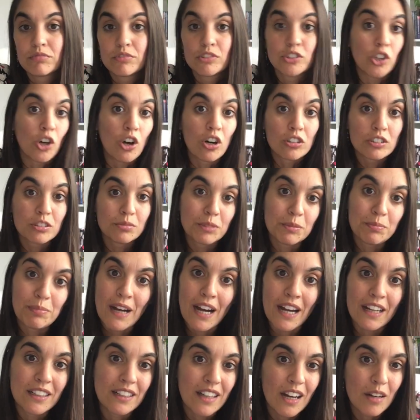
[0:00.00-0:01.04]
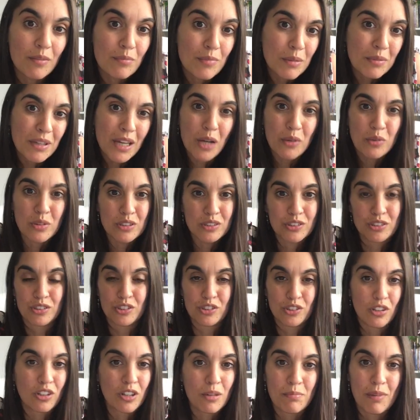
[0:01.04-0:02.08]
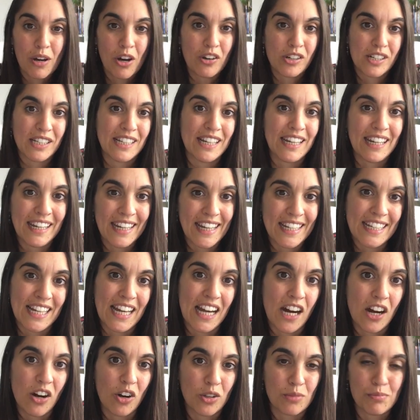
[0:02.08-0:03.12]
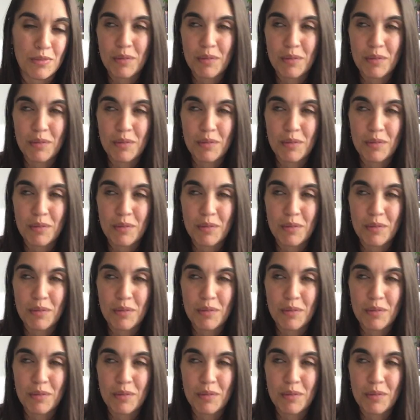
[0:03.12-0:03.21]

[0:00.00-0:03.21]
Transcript: talk to my partner, maybe I want to talk about it and let it out.